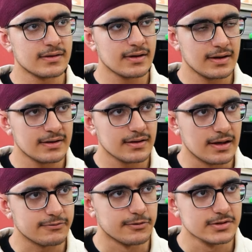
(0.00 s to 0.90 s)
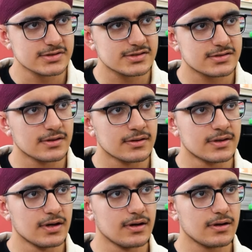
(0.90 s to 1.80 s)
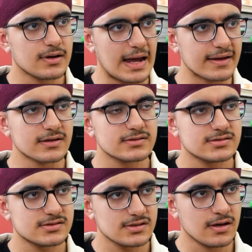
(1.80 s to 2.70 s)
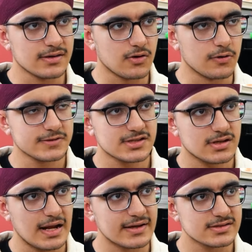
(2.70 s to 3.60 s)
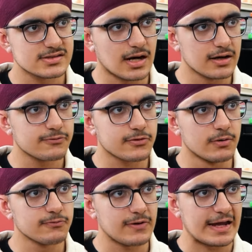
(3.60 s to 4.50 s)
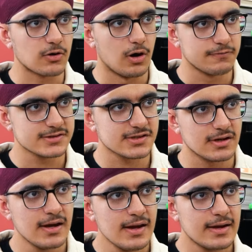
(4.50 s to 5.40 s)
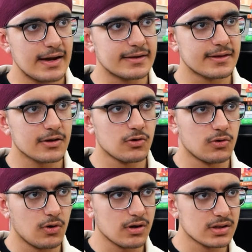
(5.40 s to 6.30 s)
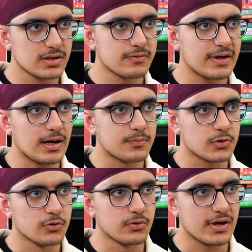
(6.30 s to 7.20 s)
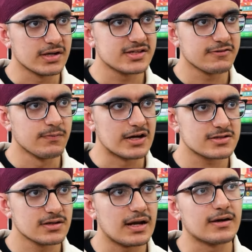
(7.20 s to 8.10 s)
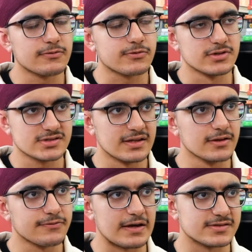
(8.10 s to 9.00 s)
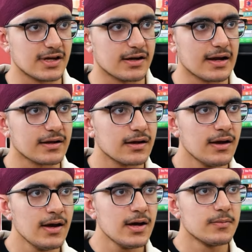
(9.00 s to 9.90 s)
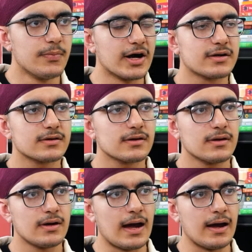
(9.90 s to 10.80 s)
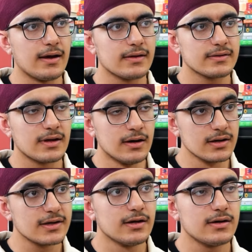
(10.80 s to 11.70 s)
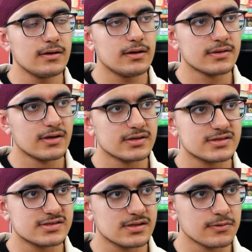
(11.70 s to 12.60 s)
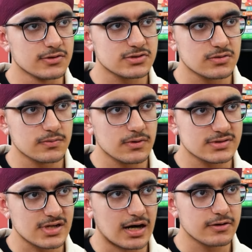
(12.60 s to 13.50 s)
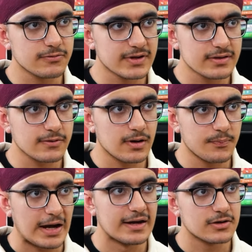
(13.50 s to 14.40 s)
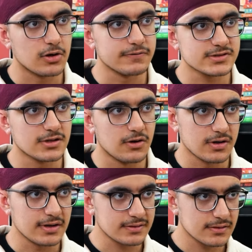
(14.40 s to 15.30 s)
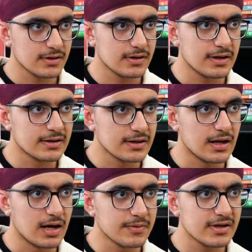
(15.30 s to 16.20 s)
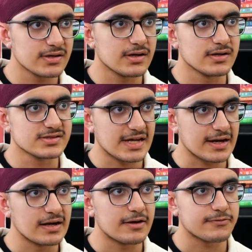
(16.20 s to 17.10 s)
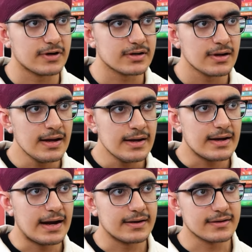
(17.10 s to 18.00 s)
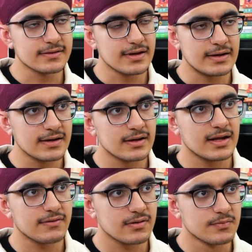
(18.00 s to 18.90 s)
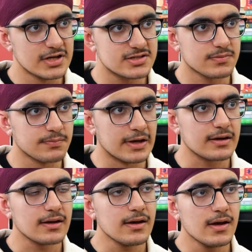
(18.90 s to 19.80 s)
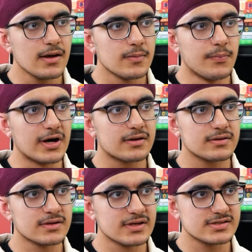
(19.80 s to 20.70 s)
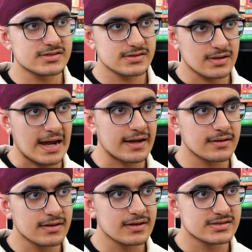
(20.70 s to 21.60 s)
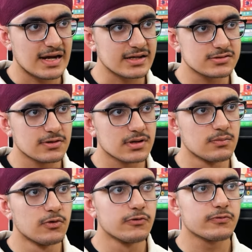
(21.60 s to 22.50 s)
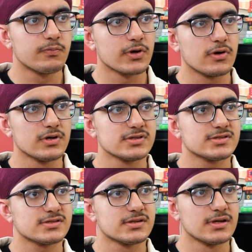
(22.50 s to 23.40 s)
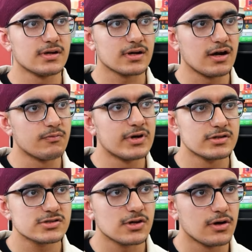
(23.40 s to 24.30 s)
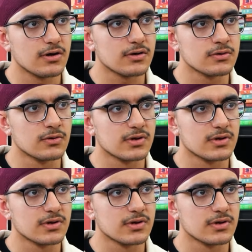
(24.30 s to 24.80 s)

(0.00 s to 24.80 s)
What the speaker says: the Indian Air Force, the ranks, the officer ranks start from flying officer and they go all the way up to Air Chief Marshal and of course then the 5-star rank. But earlier, the system used to start with a pilot officer, or in the Indian Army, a second lieutenant, and in the Indian Navy, midshipman. But these ranks were removed because the government saw no